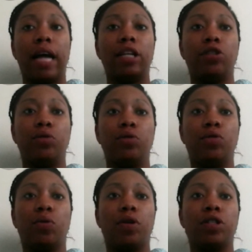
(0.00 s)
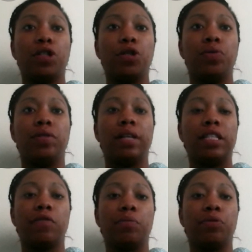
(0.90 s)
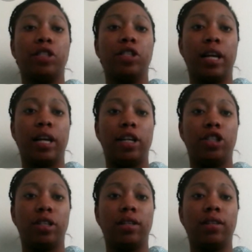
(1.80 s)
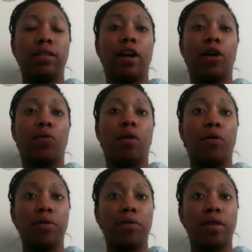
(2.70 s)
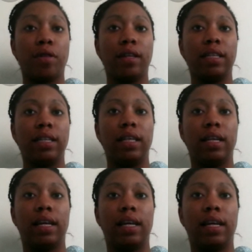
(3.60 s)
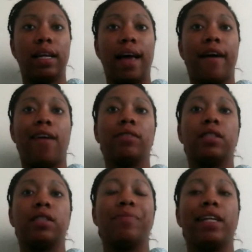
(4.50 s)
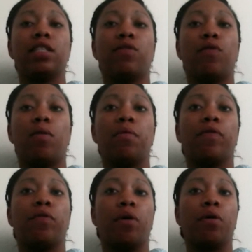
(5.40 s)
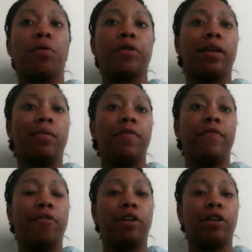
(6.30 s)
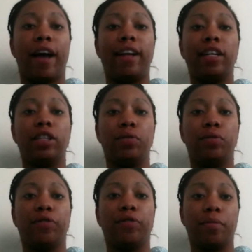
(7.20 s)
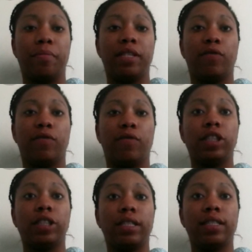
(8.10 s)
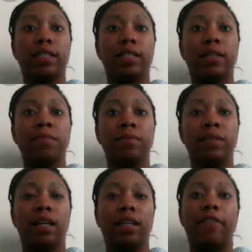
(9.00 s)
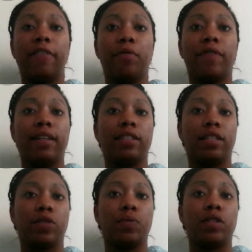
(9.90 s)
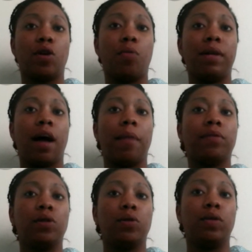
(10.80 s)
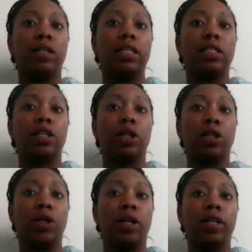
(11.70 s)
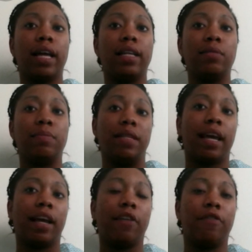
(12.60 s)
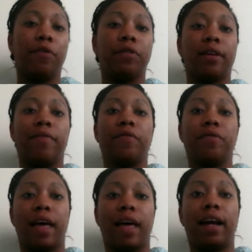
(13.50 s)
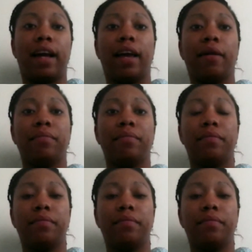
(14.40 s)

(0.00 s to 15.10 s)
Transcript: Gratitude awards a new sense of appreciation and growth. And I have found that the biggest form of growth can be found in gratitude for the misfortunes. Life provides us with so many opportunities to learn and to be thankful, and for that I am.